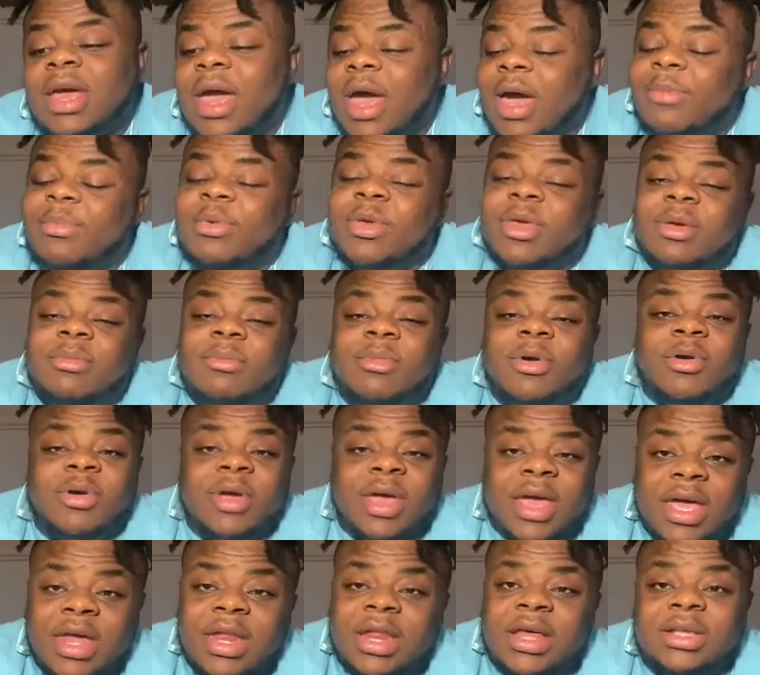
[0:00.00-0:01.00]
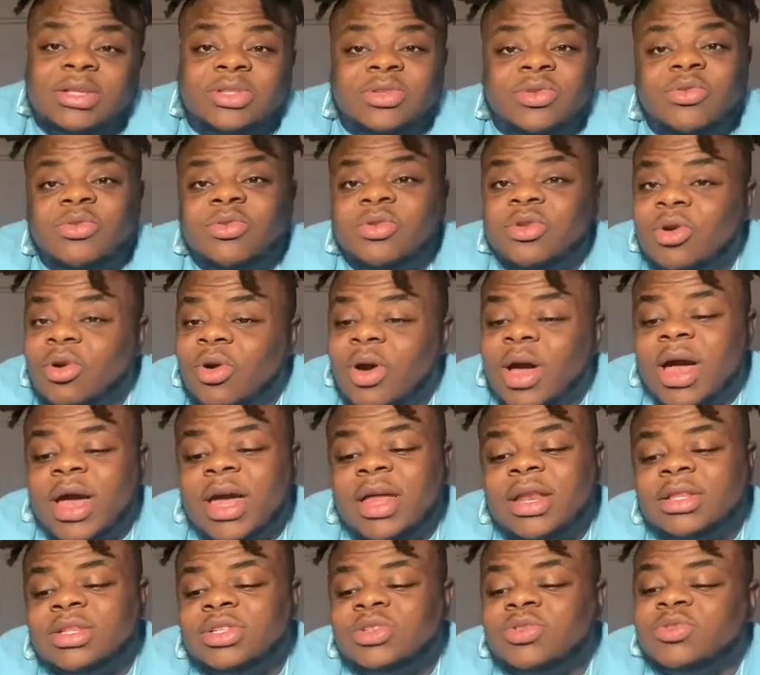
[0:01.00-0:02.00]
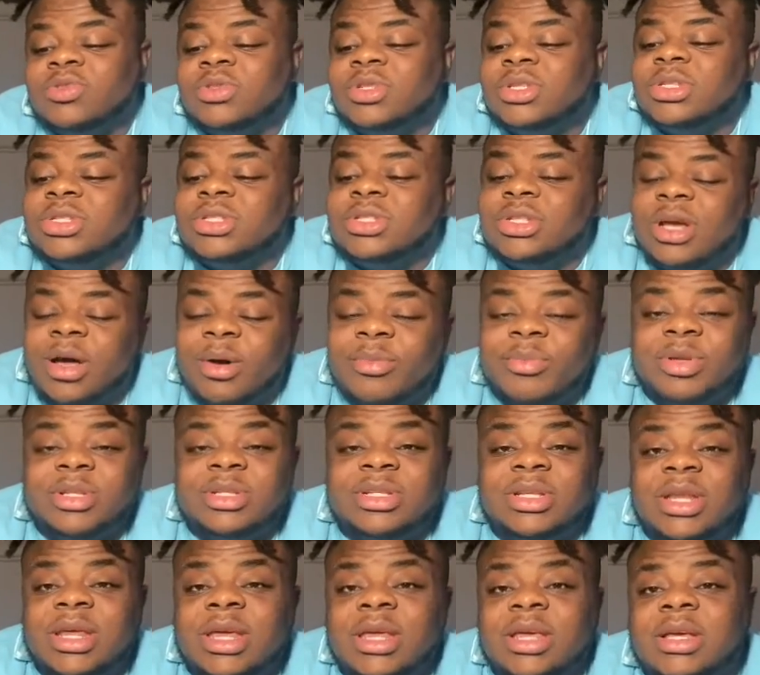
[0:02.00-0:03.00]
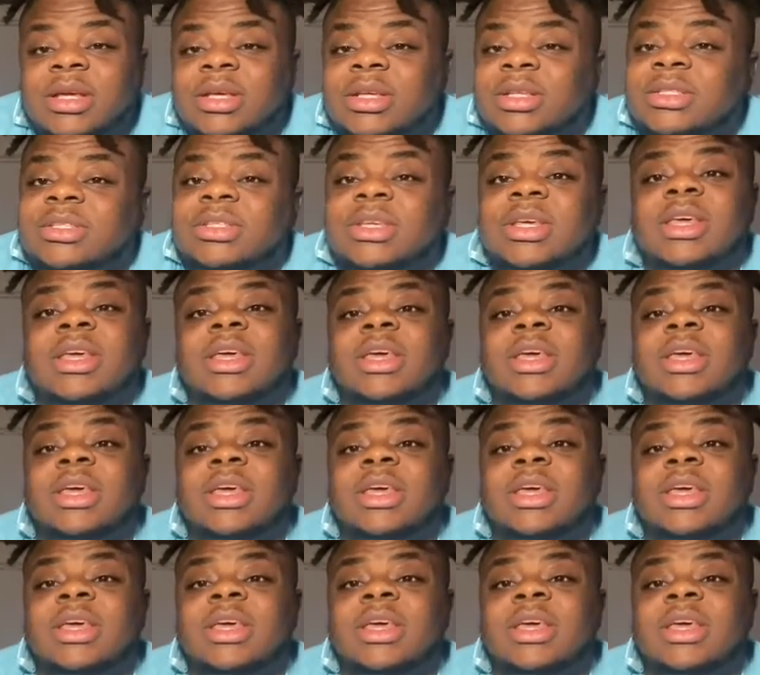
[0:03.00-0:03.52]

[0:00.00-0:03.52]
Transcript: Happy MLK Day. So you know I had to choose this topic today because